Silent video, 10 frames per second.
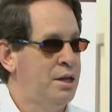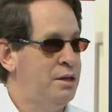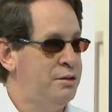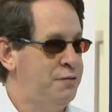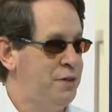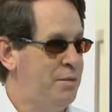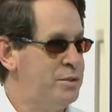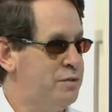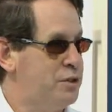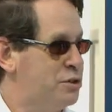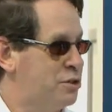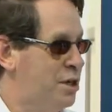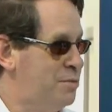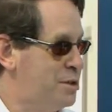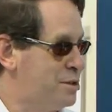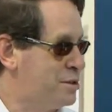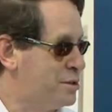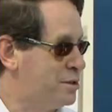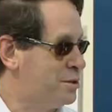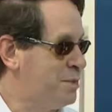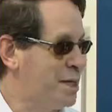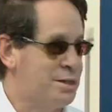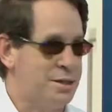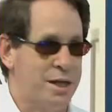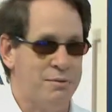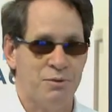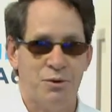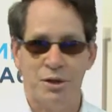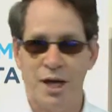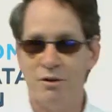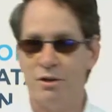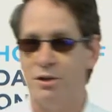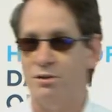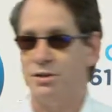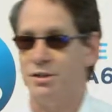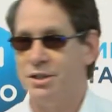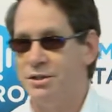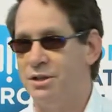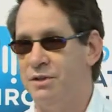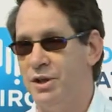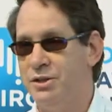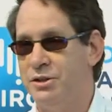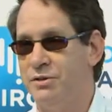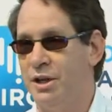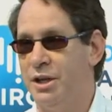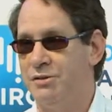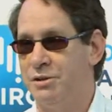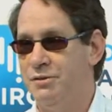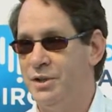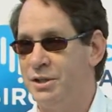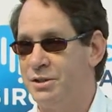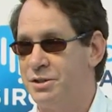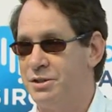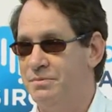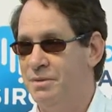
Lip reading: So farmers have described this as the biggest step forward in agriculture since the invention of the electric fence.